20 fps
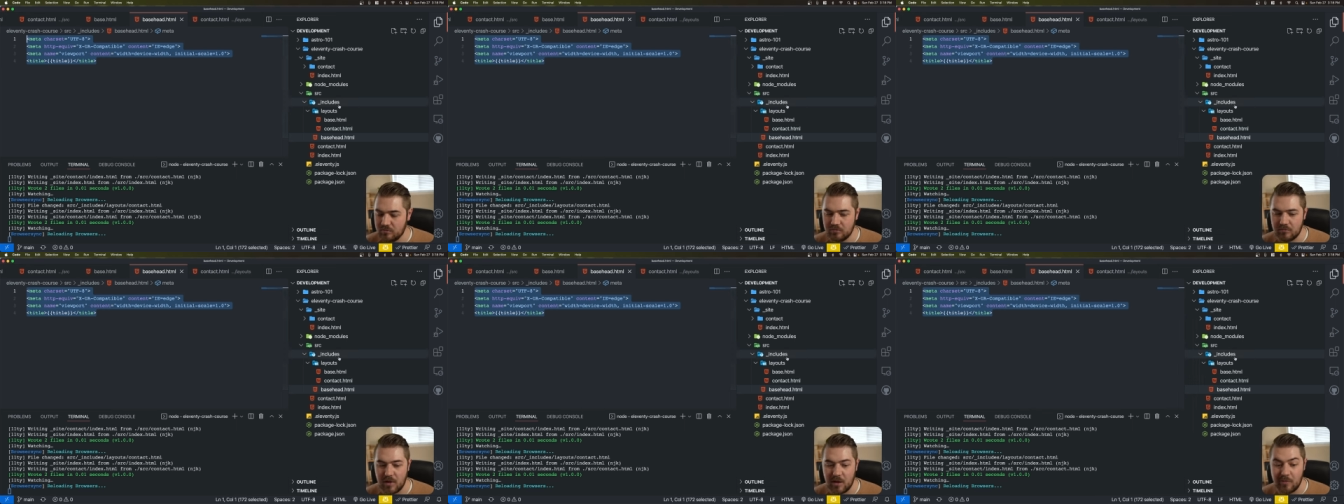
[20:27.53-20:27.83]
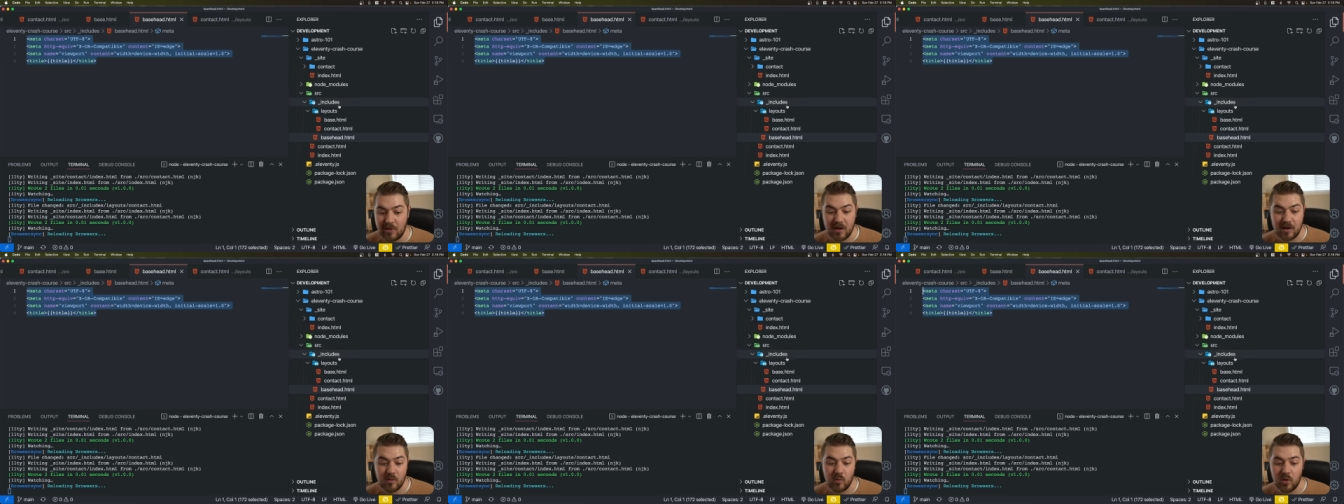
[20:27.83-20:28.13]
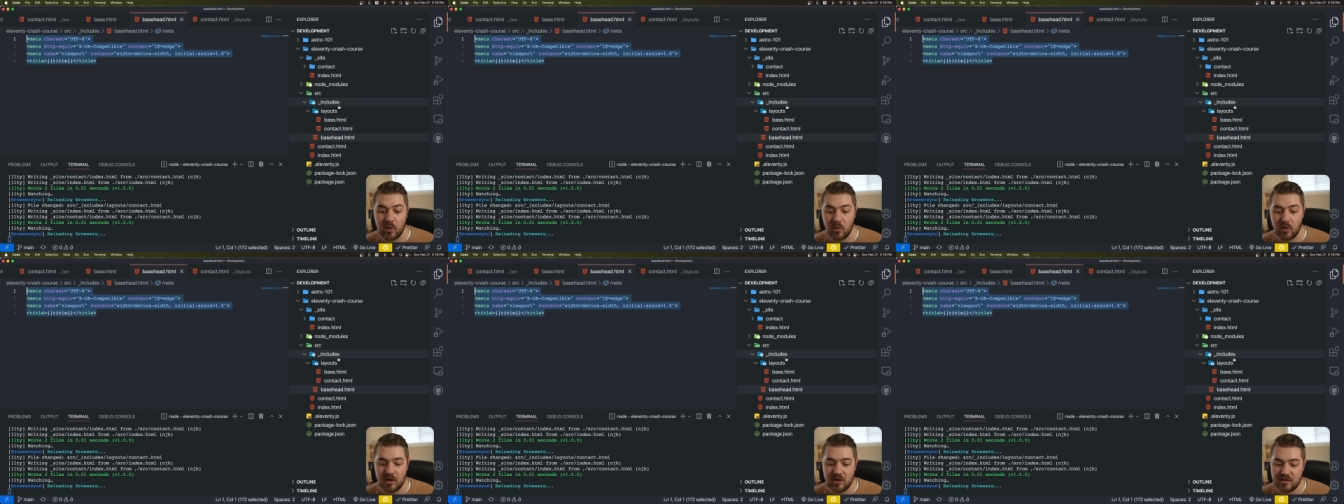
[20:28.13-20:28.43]
Maybe
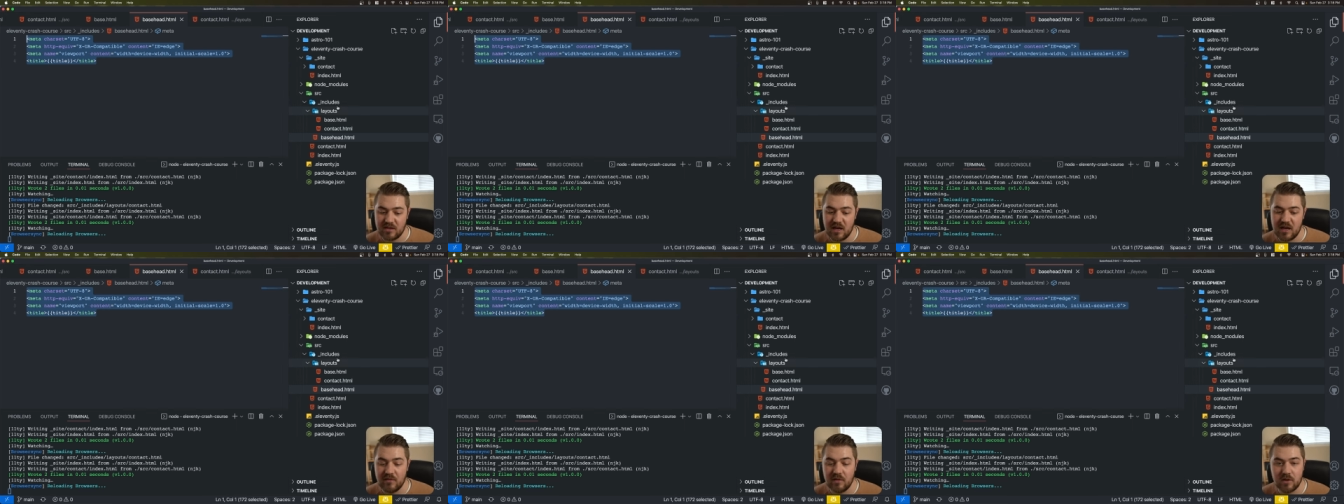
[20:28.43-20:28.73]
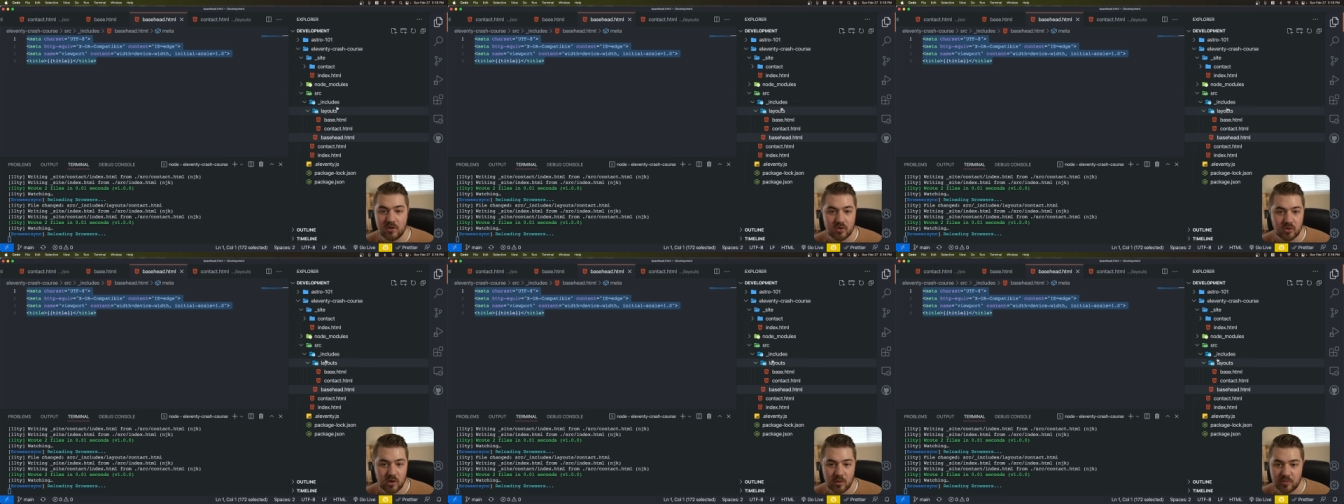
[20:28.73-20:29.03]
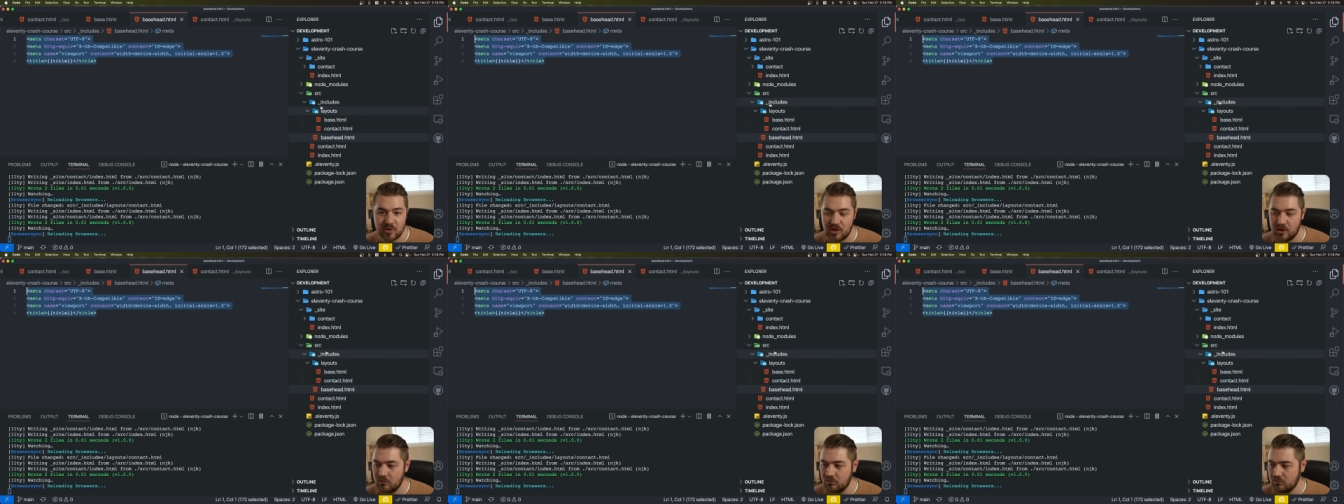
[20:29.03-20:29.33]
we want it to have a
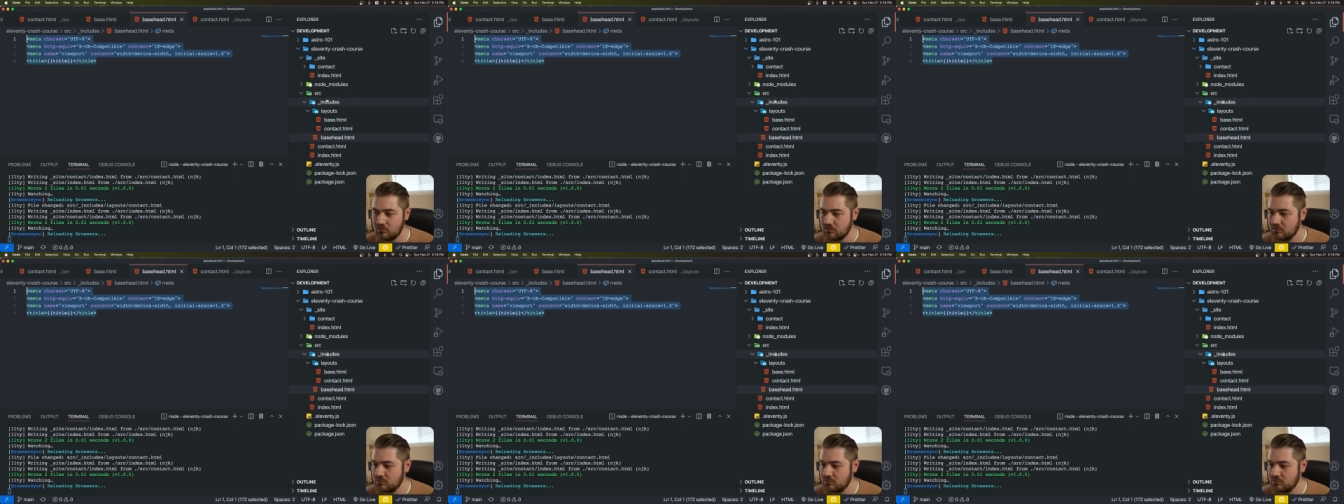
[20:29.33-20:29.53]
description.